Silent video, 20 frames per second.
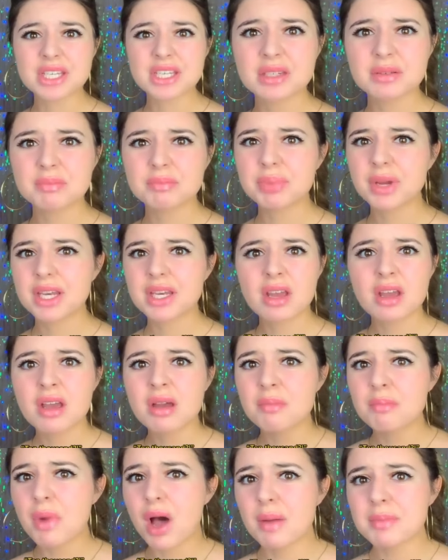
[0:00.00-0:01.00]
But
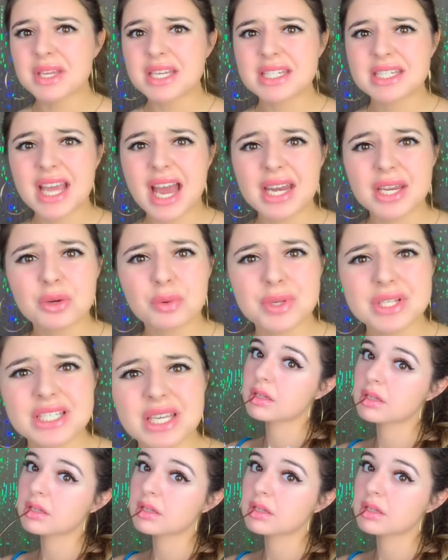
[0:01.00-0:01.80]
Mommy and Daddy always give me-